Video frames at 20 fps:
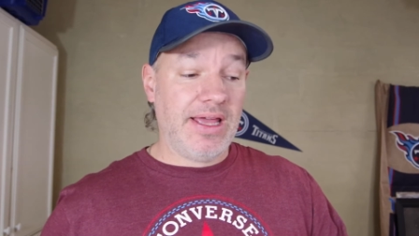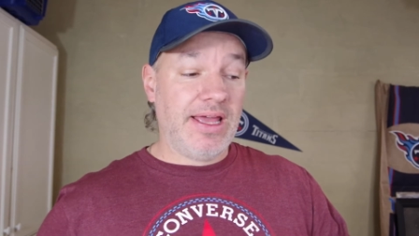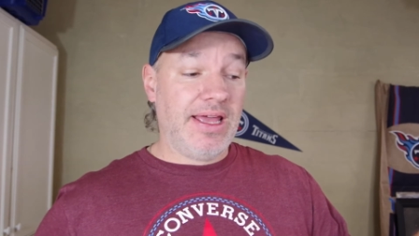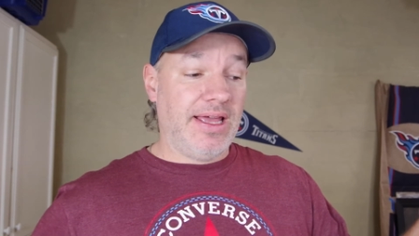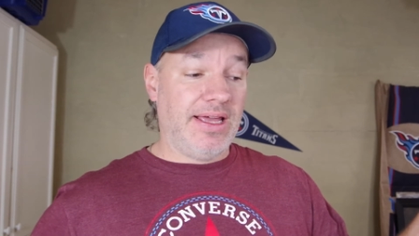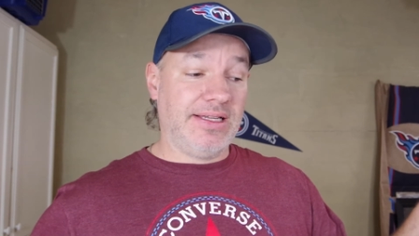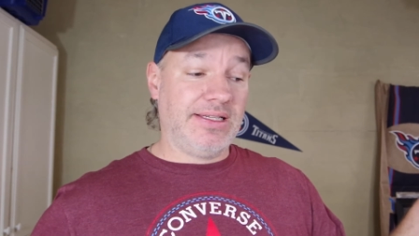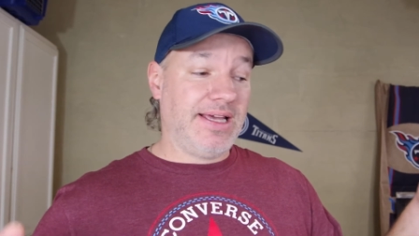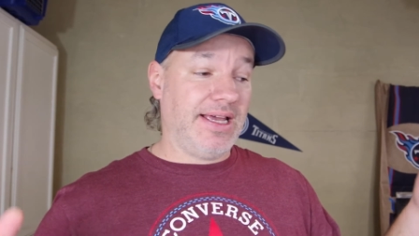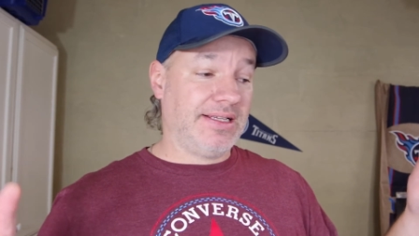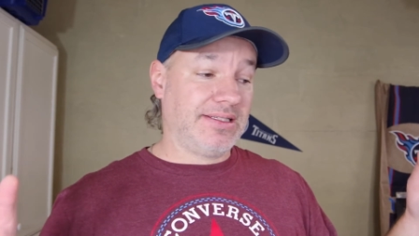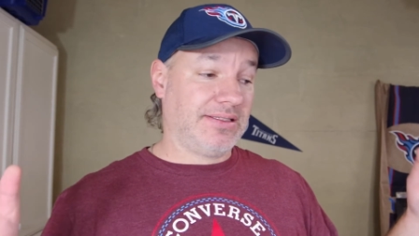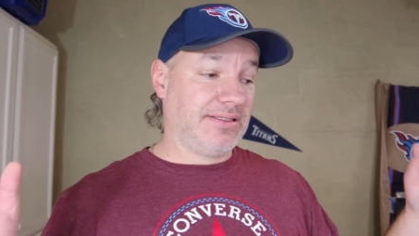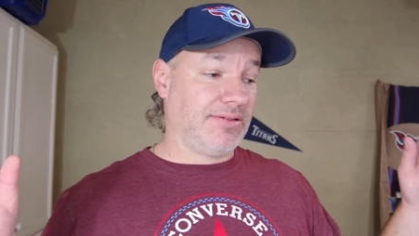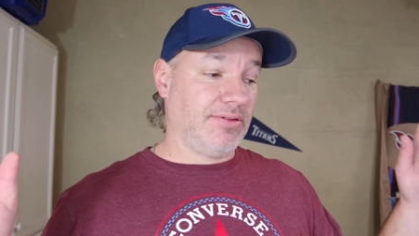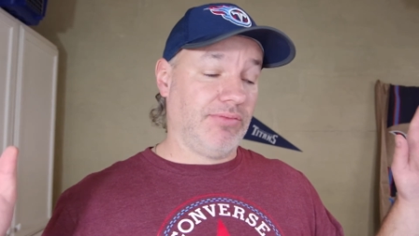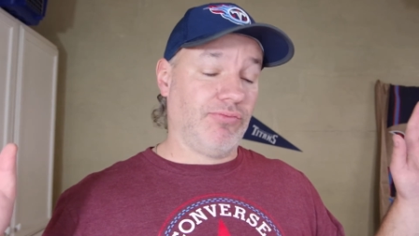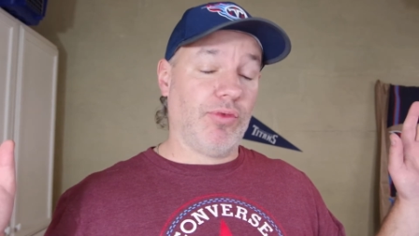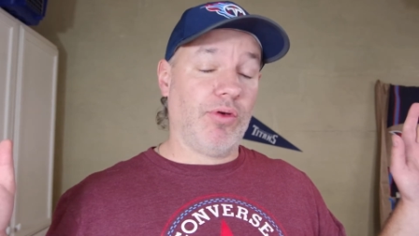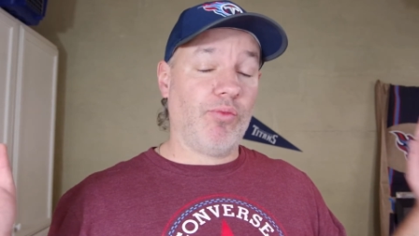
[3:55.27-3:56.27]
it takes
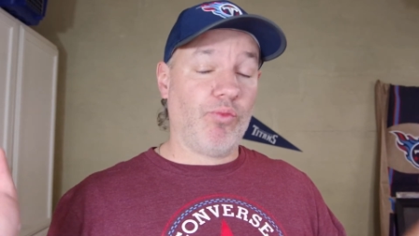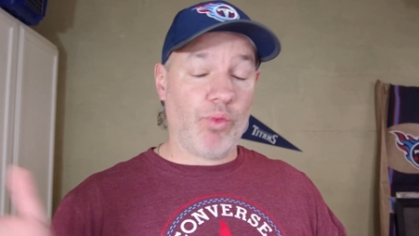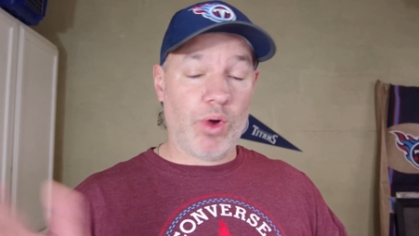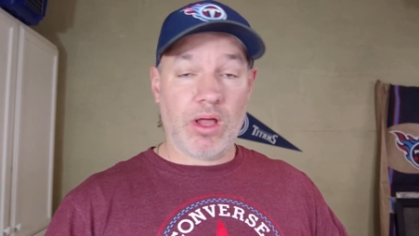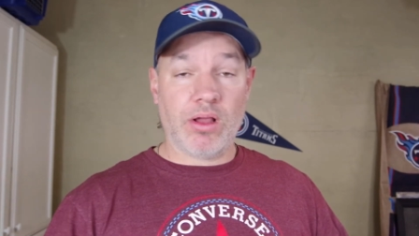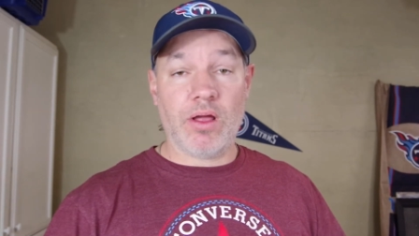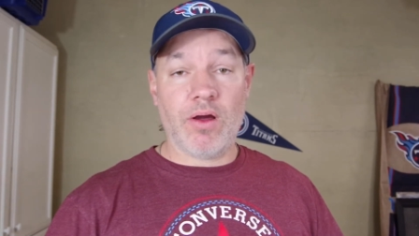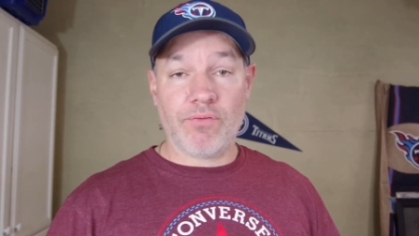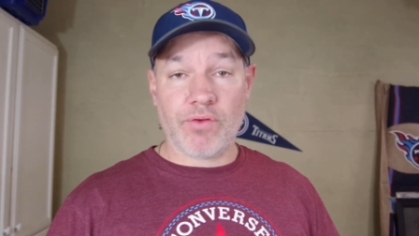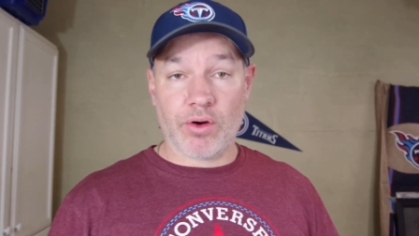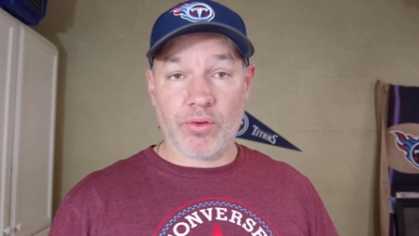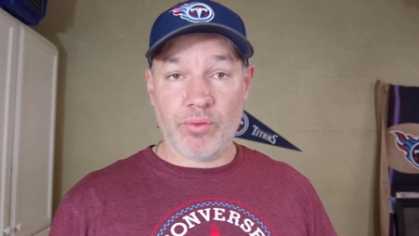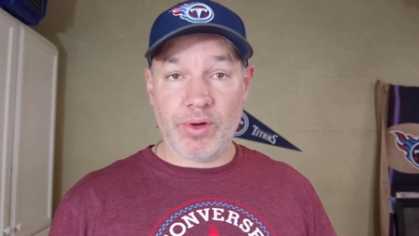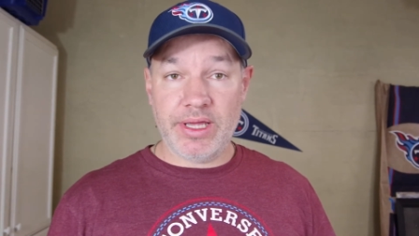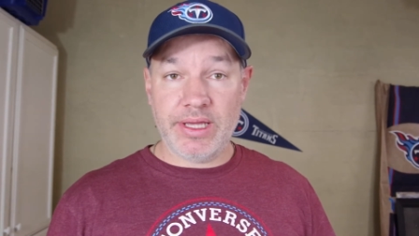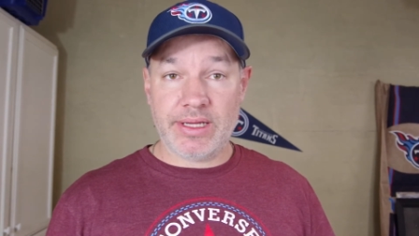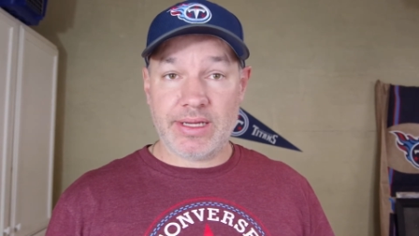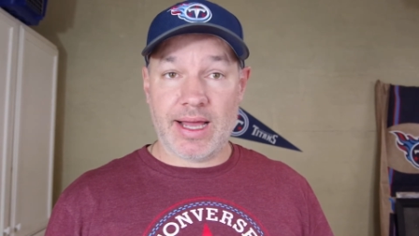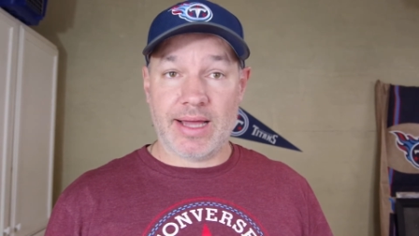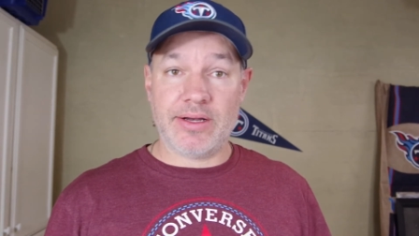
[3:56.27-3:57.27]
well over a
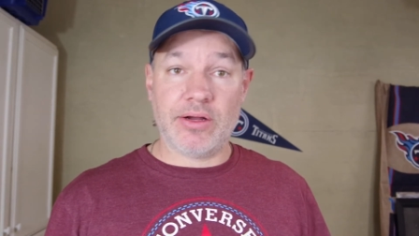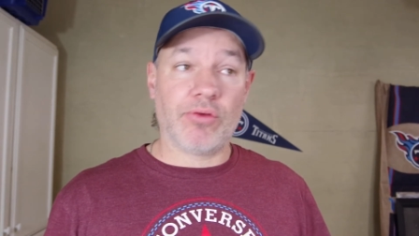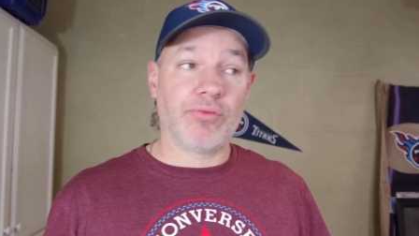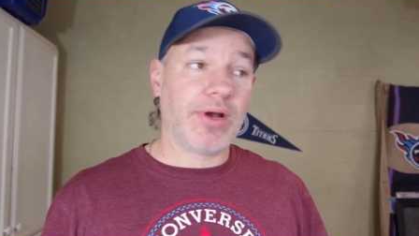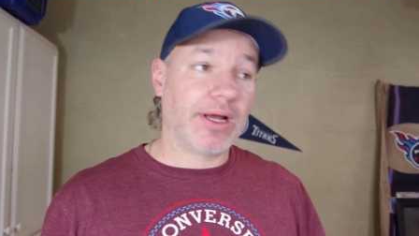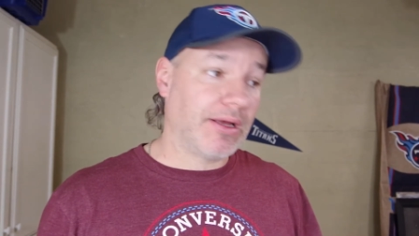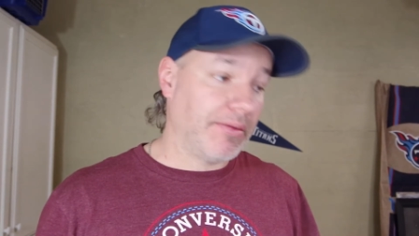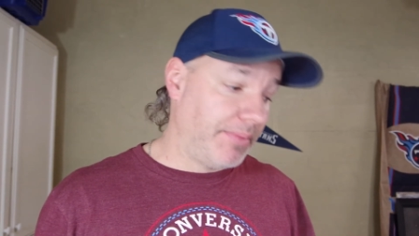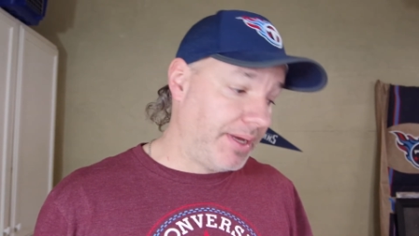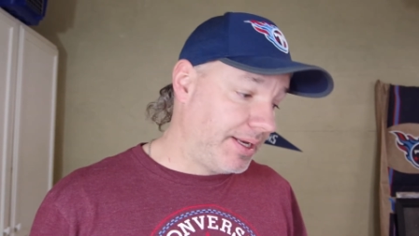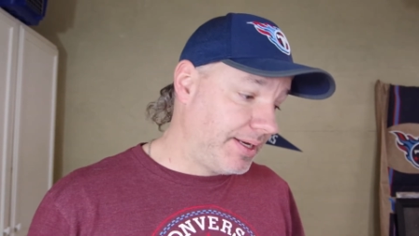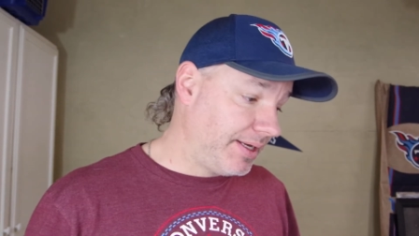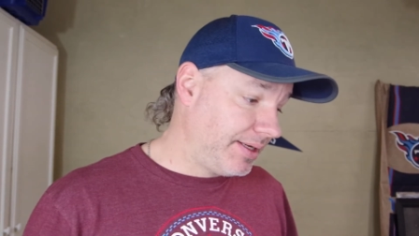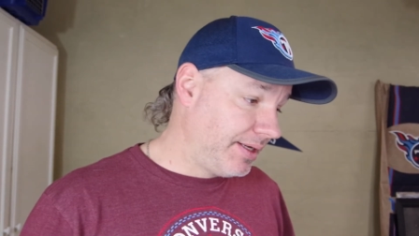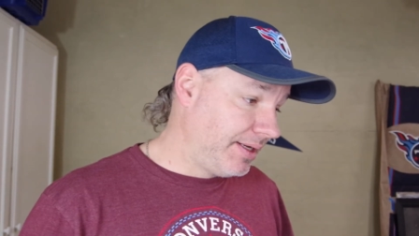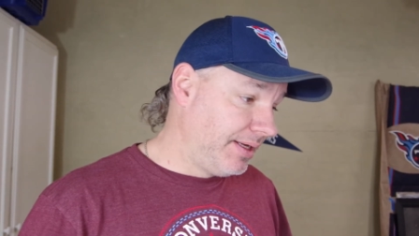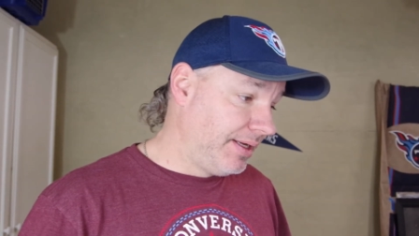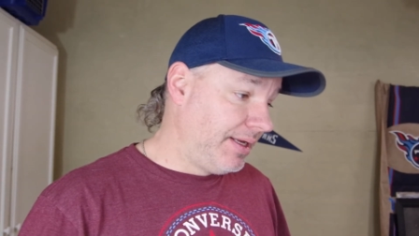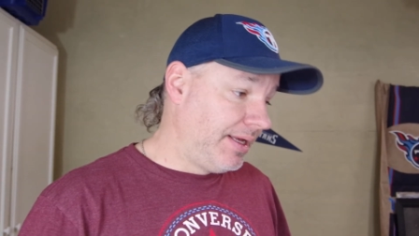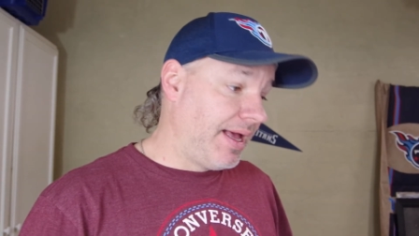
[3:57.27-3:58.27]
week. I don't recommend it.
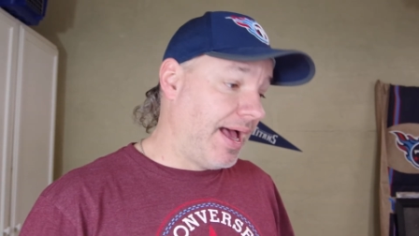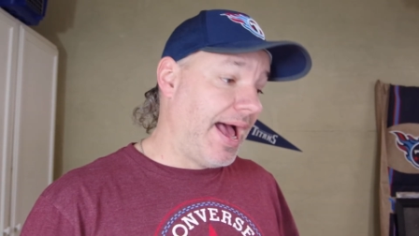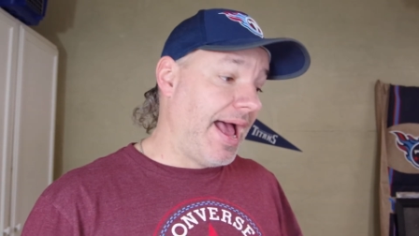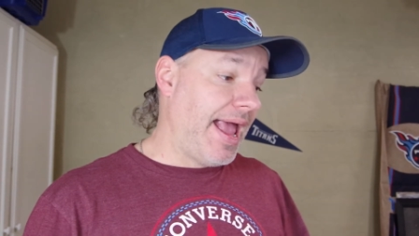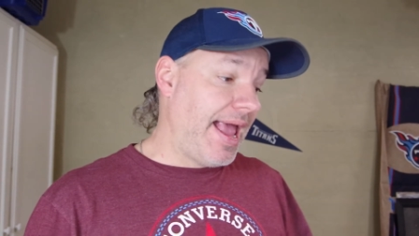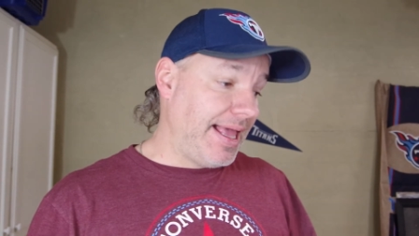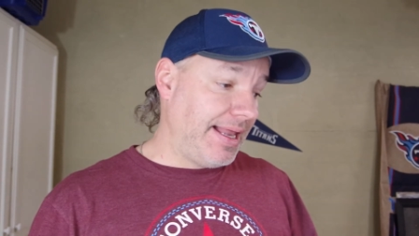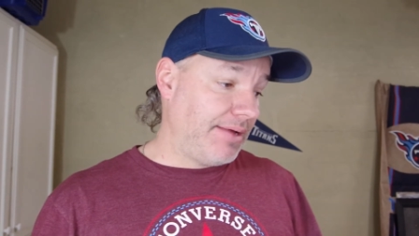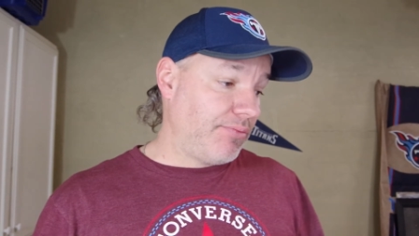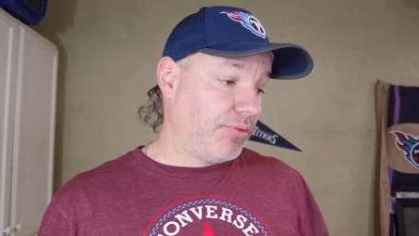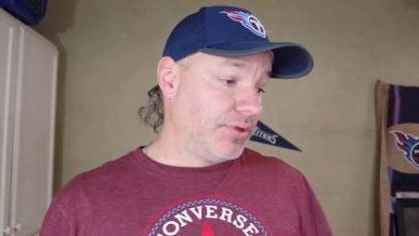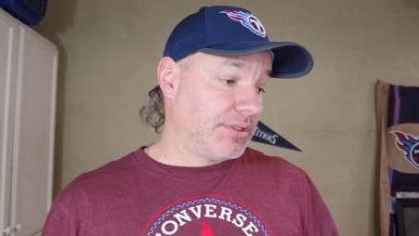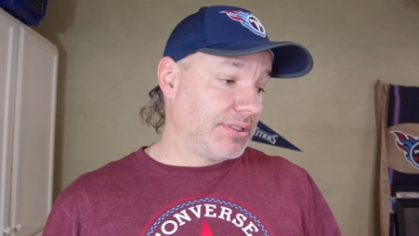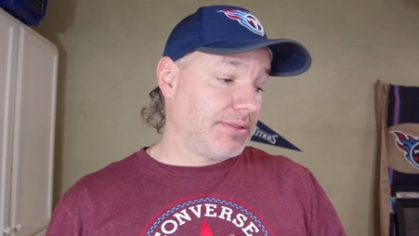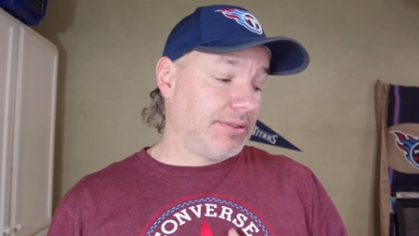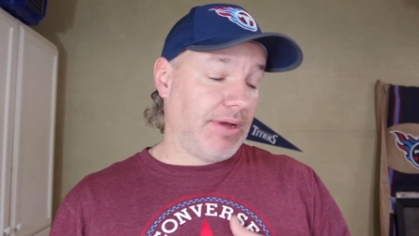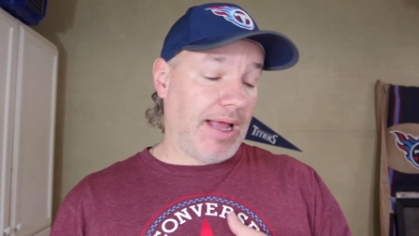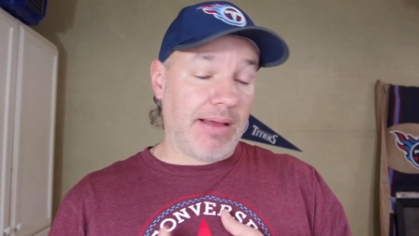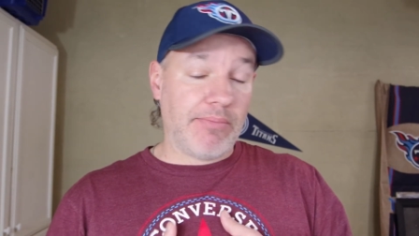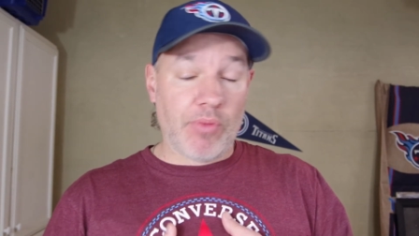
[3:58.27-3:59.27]
I hate it when
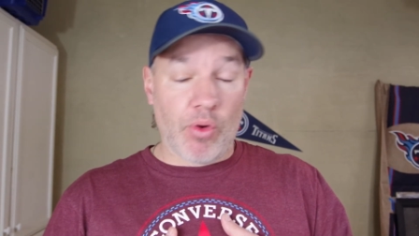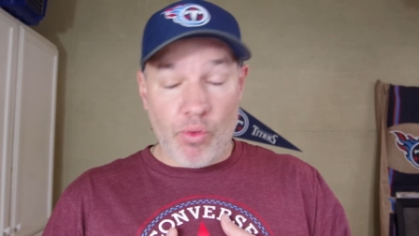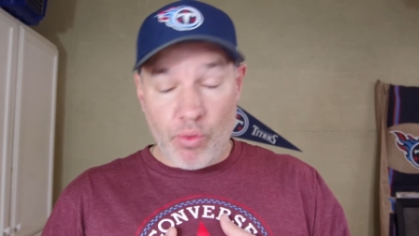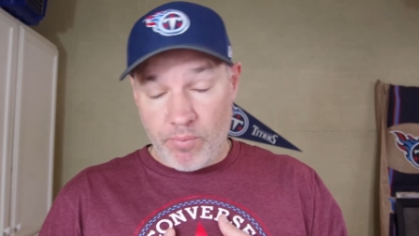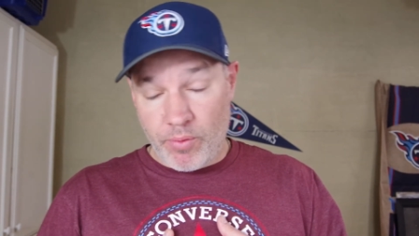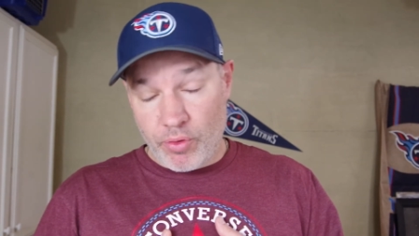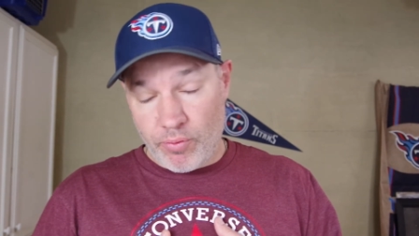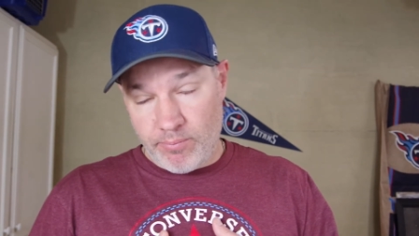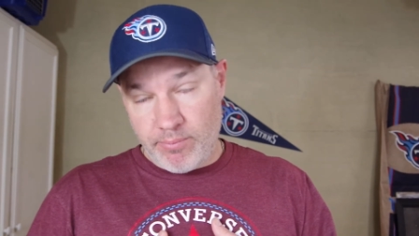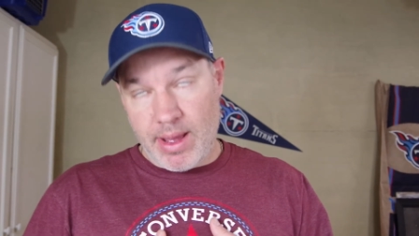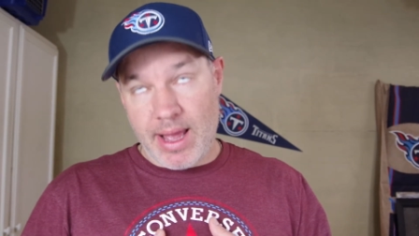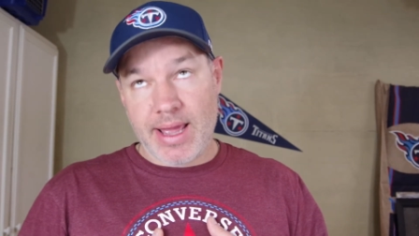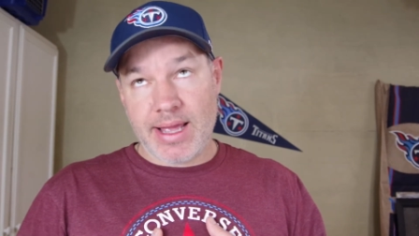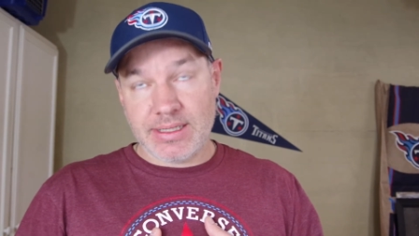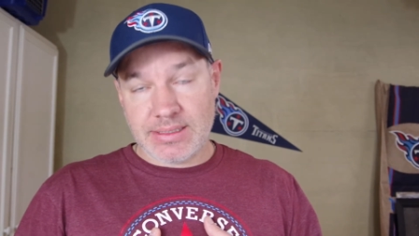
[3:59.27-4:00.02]
I'm buying